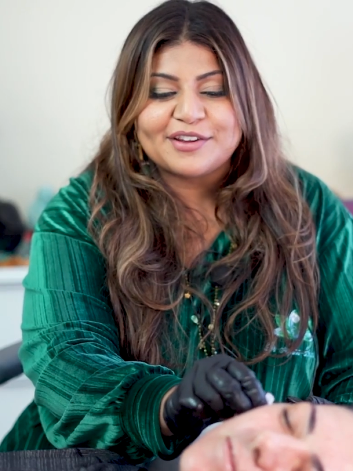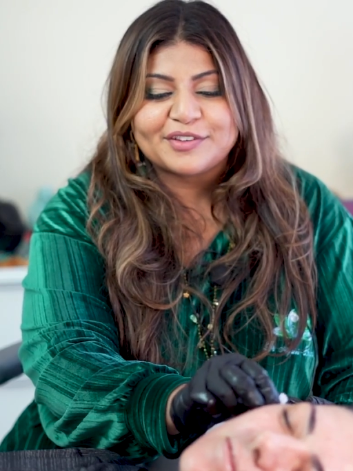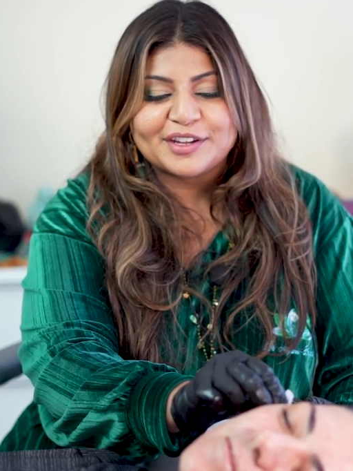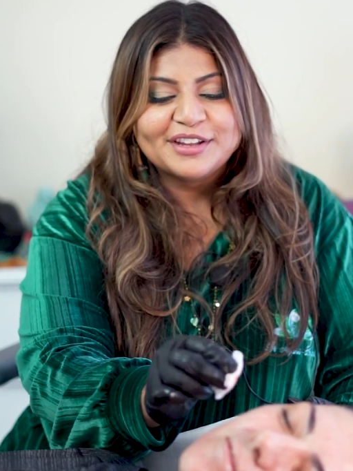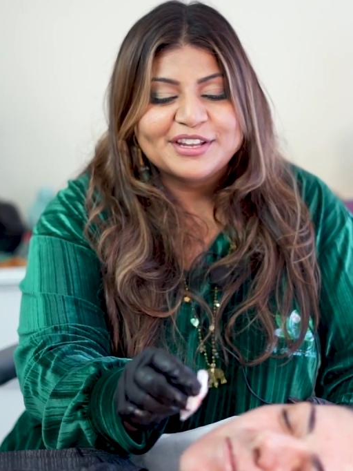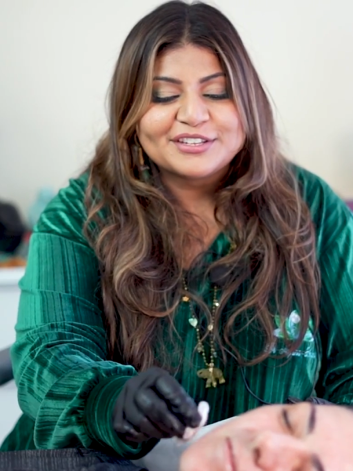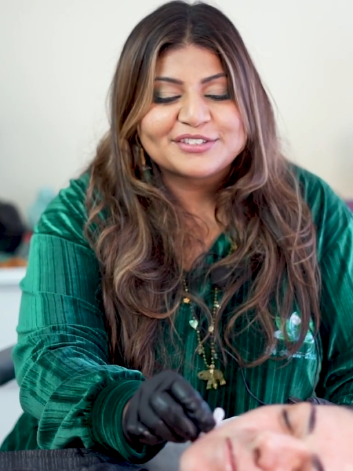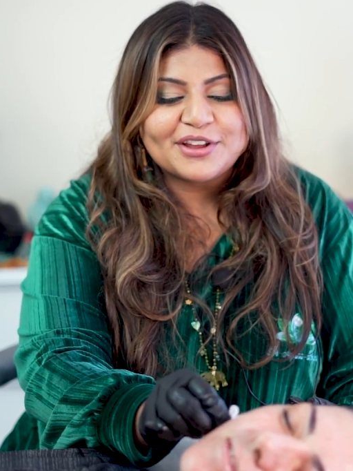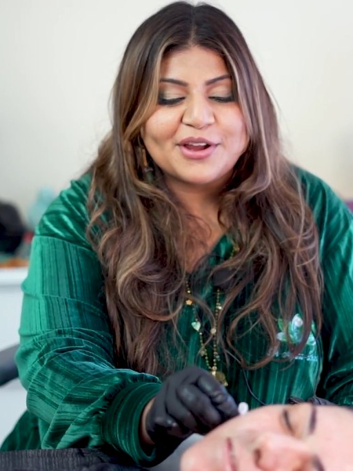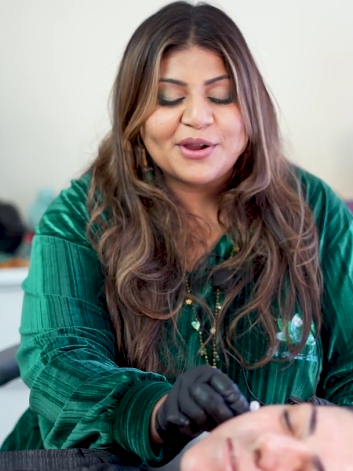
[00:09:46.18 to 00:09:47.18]
ever.
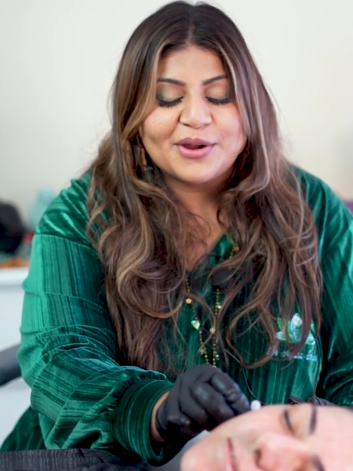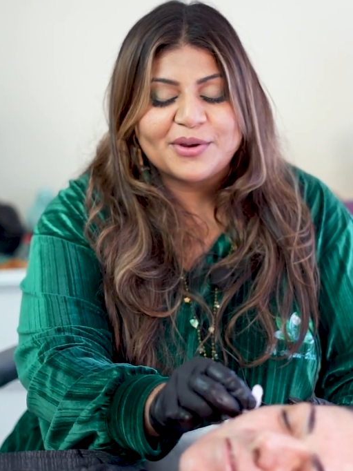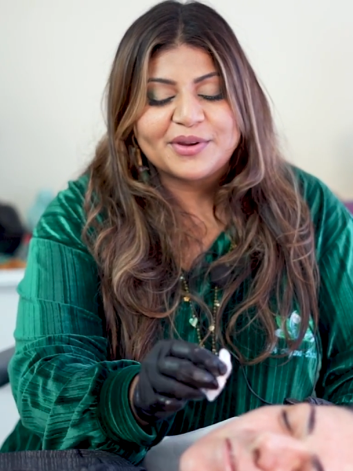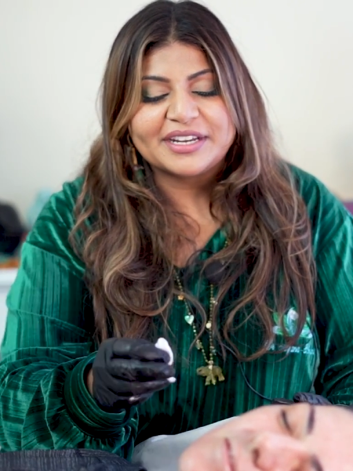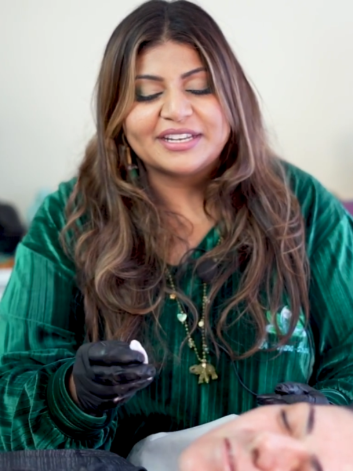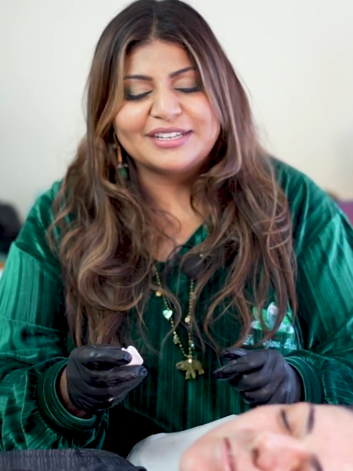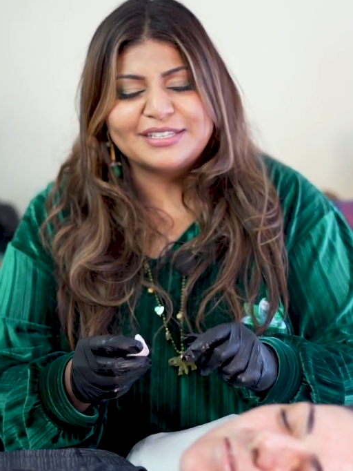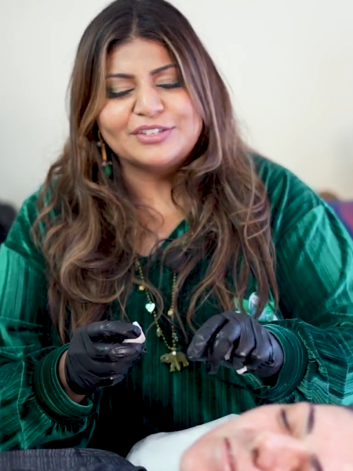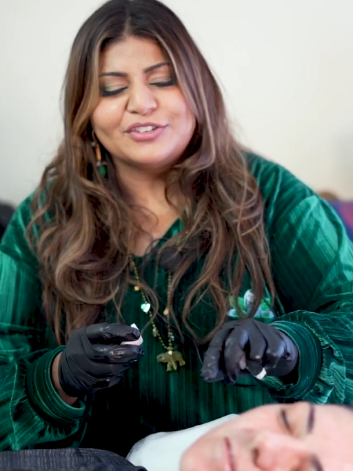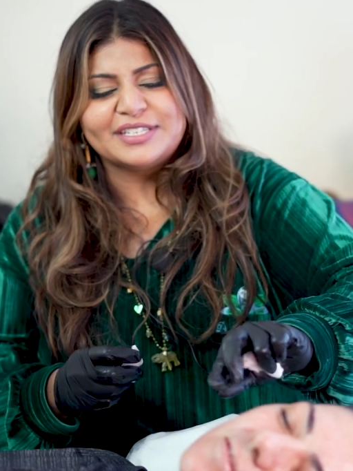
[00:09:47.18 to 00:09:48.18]
So it's
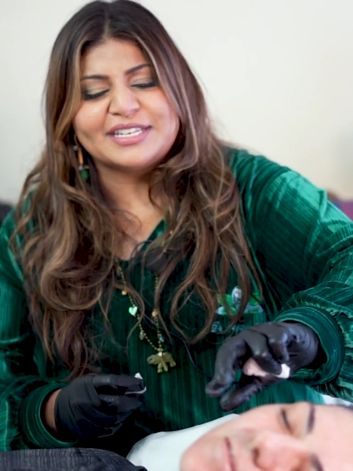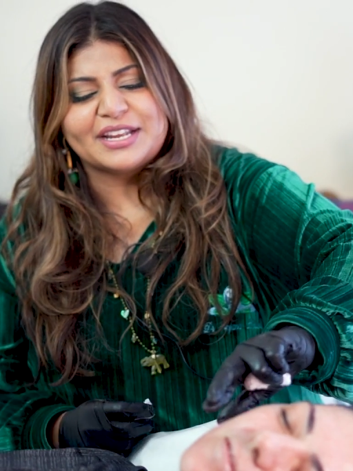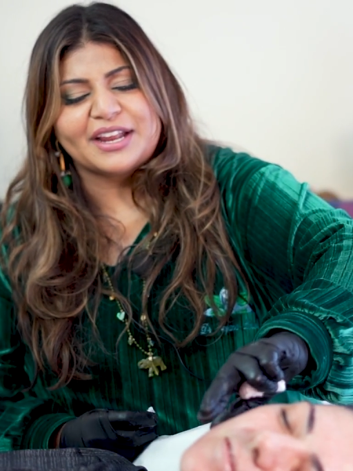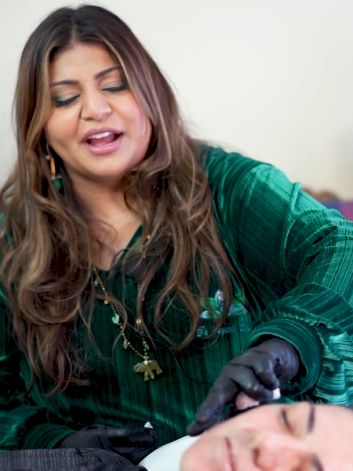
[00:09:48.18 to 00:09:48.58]
interesting.